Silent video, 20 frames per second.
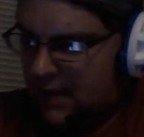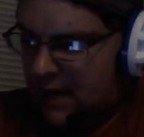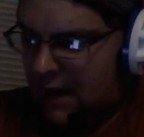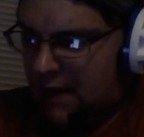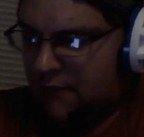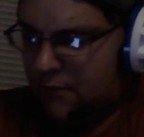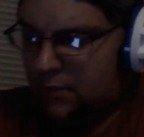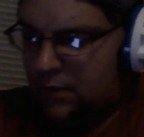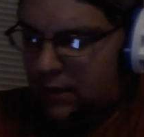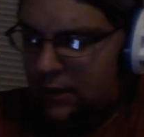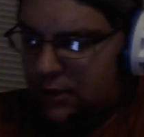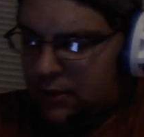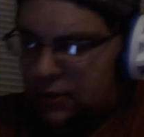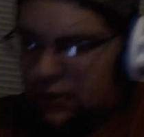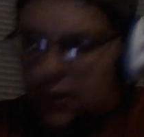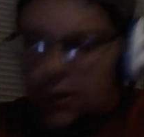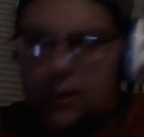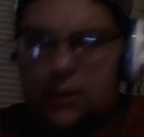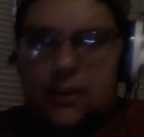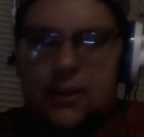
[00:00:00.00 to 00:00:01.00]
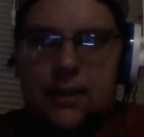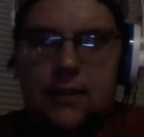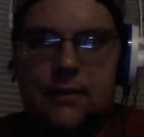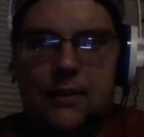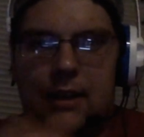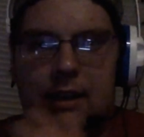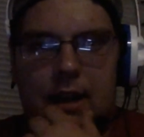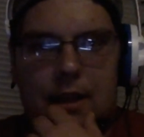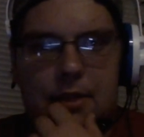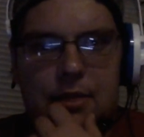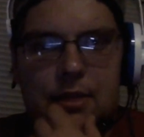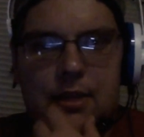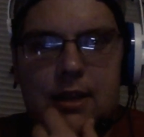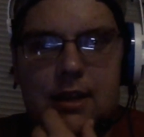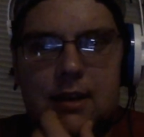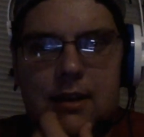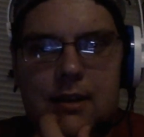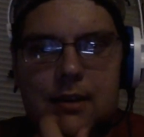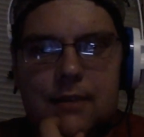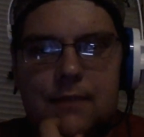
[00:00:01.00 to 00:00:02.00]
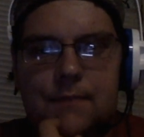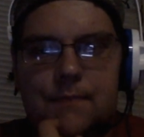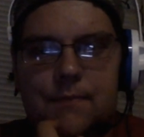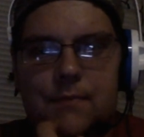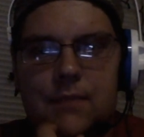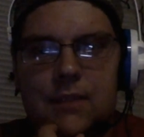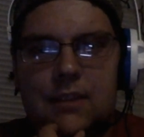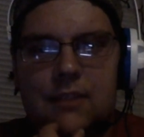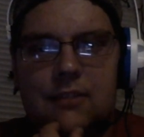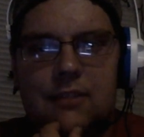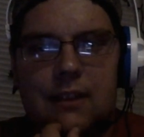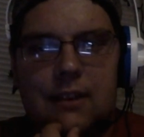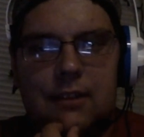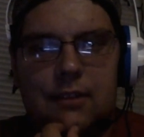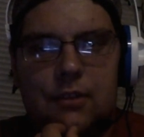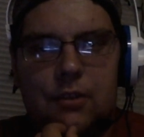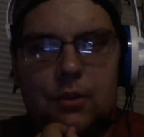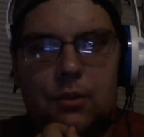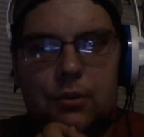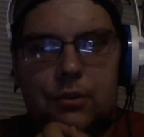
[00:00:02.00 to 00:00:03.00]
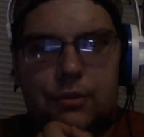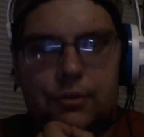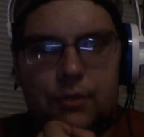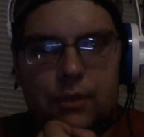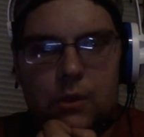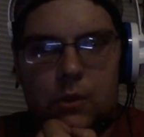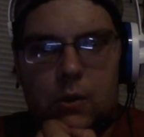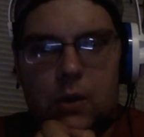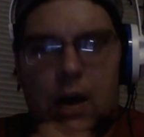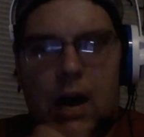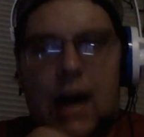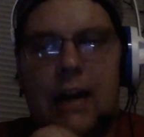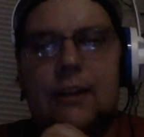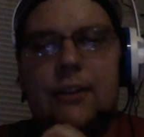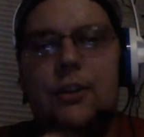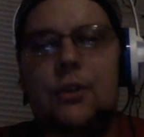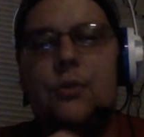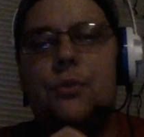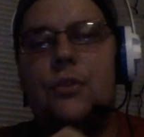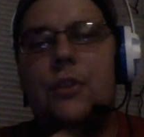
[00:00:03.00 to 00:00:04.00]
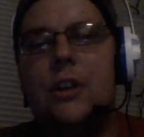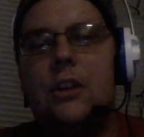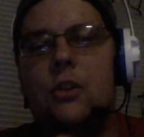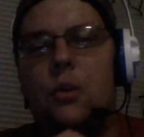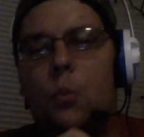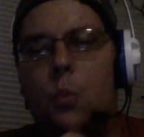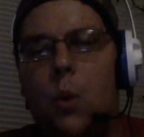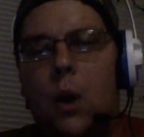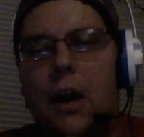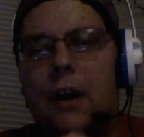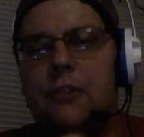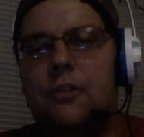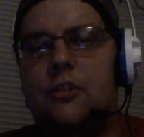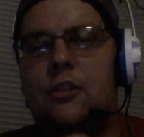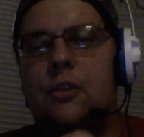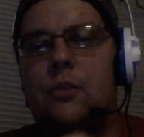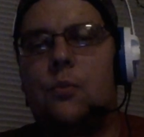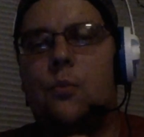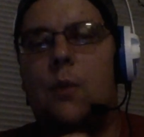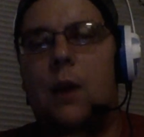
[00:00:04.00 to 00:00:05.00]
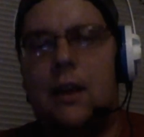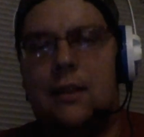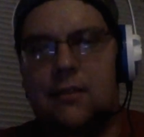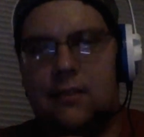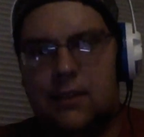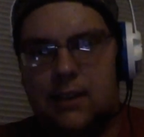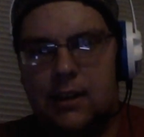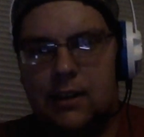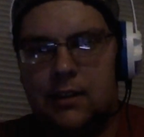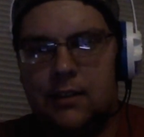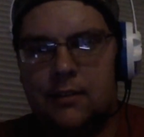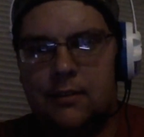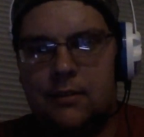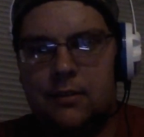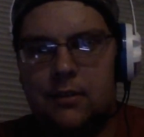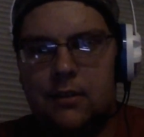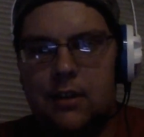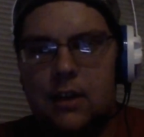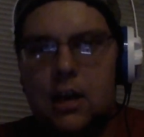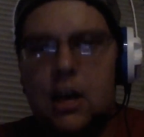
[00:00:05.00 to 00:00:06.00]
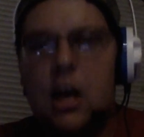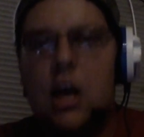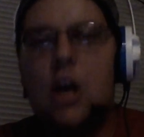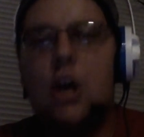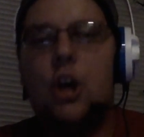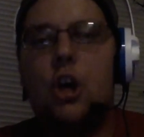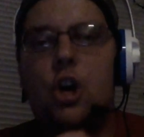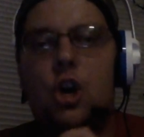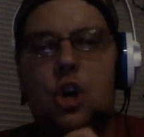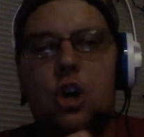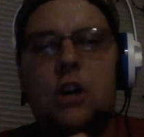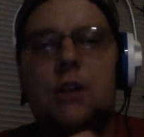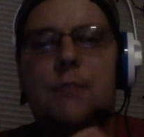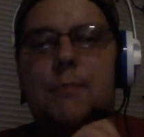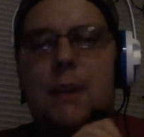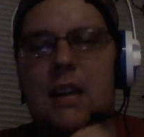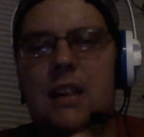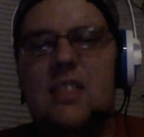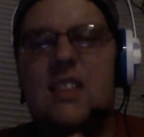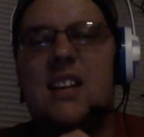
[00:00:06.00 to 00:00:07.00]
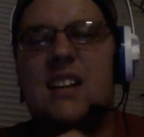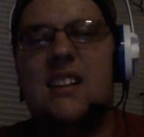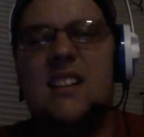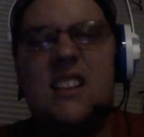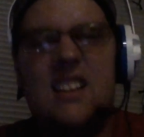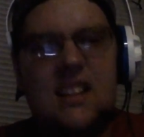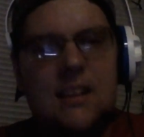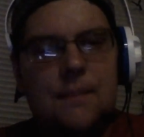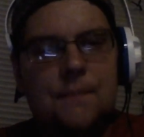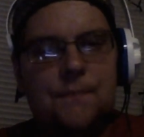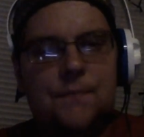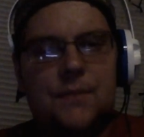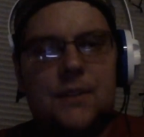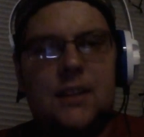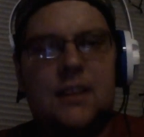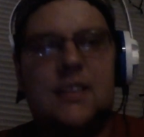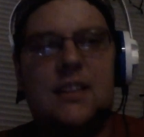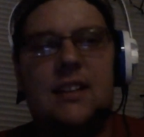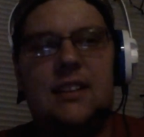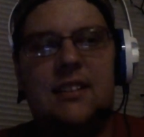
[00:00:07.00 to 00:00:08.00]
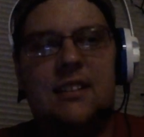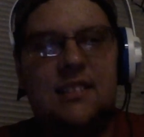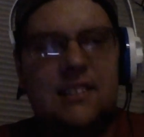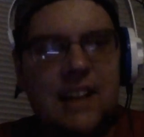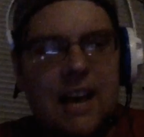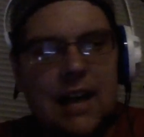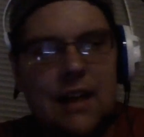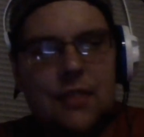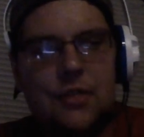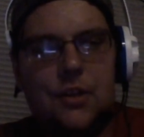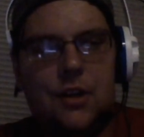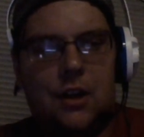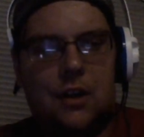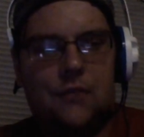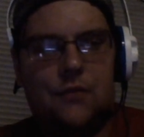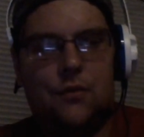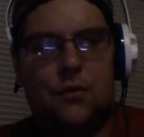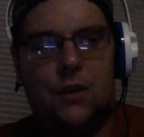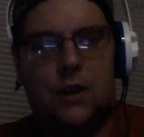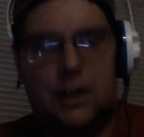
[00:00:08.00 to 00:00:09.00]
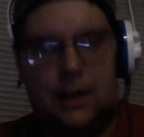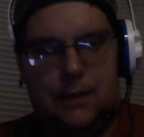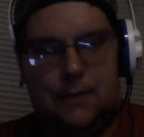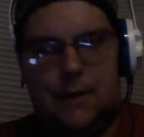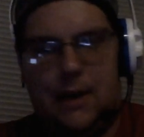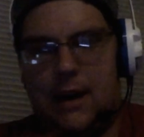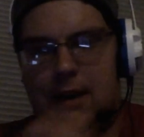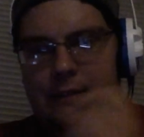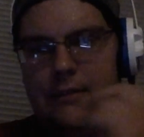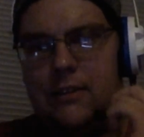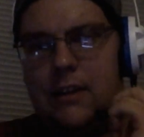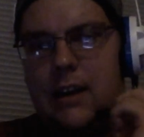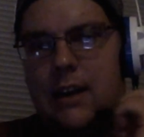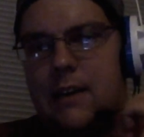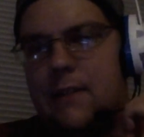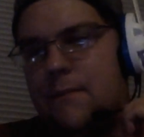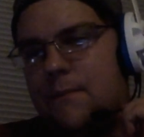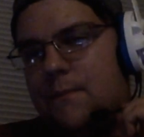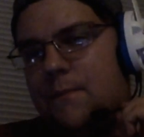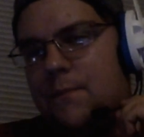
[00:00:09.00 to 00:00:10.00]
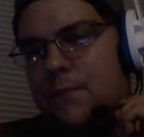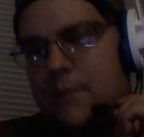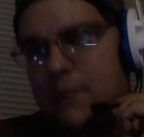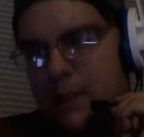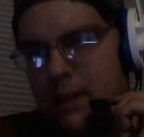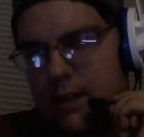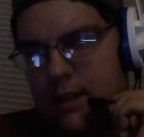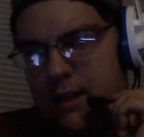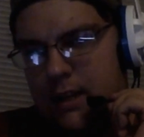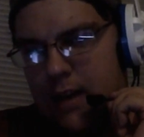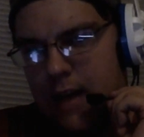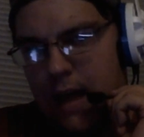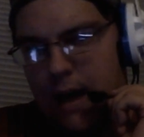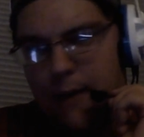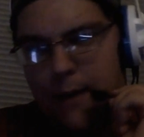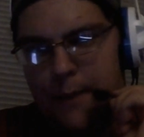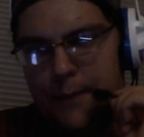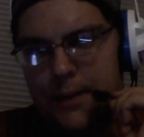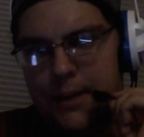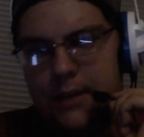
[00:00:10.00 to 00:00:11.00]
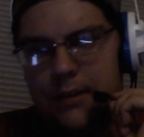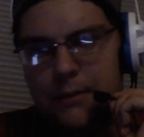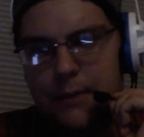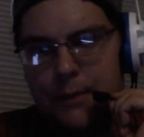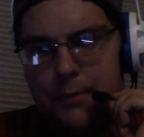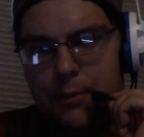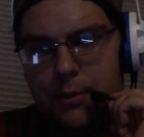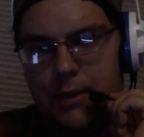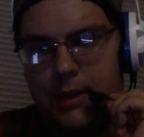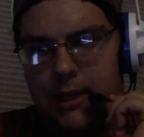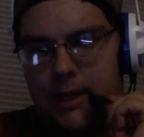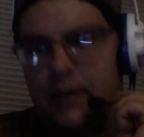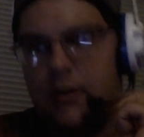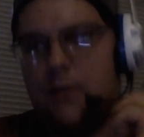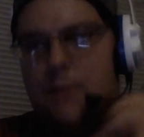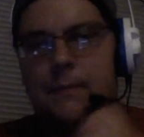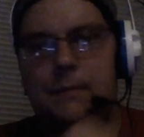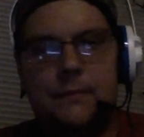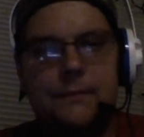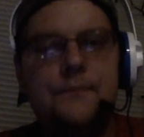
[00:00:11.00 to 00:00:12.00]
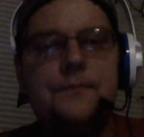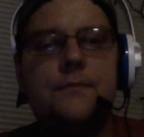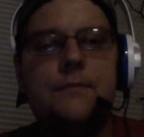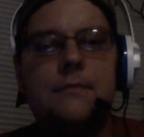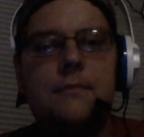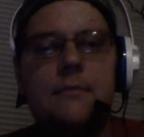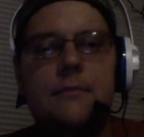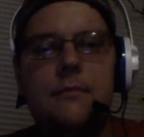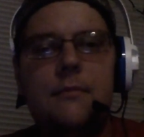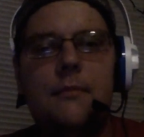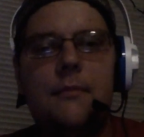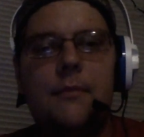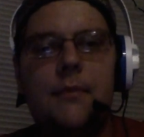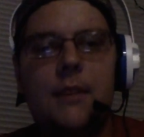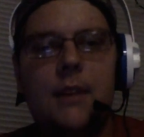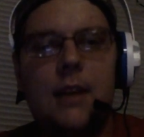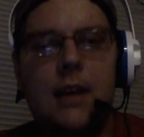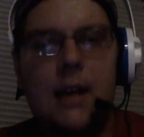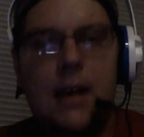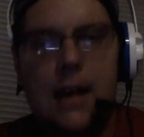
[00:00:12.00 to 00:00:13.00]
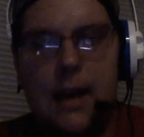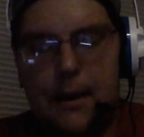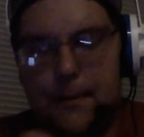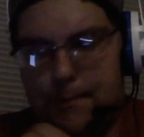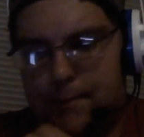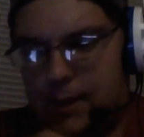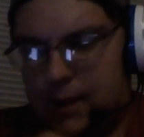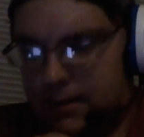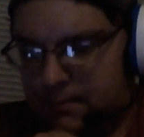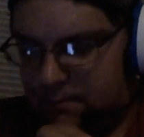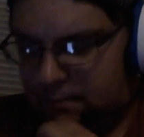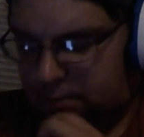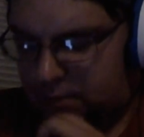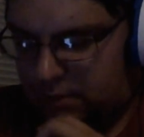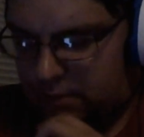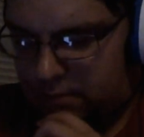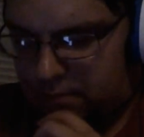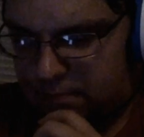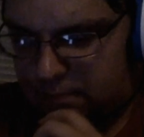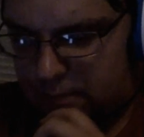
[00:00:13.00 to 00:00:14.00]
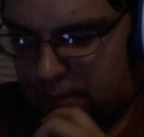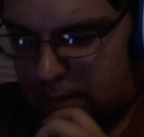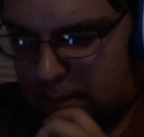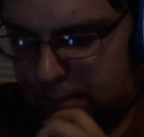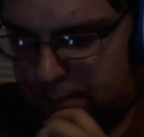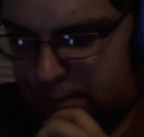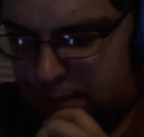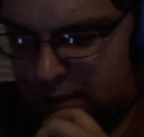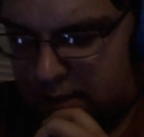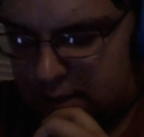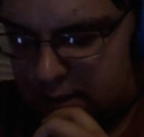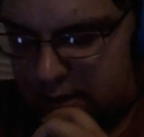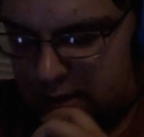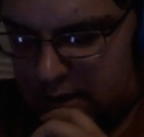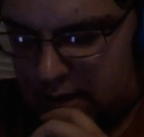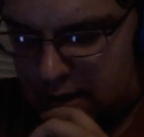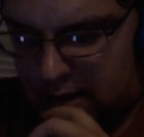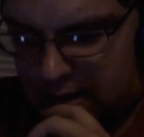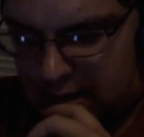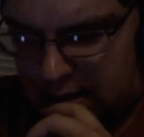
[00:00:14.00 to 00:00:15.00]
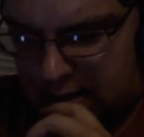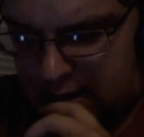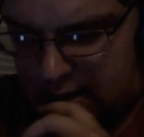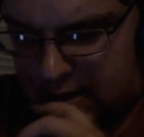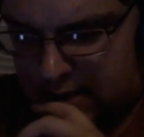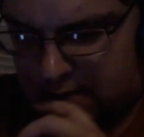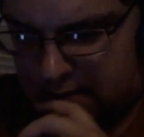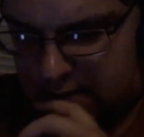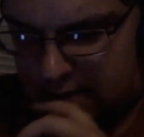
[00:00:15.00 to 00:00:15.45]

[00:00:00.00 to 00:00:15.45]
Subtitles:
I've really thought of this, and I think this does hold true. I do think the Washington Redskins could be the death of running backs. And I'm going to get to my point later. Actually, I'm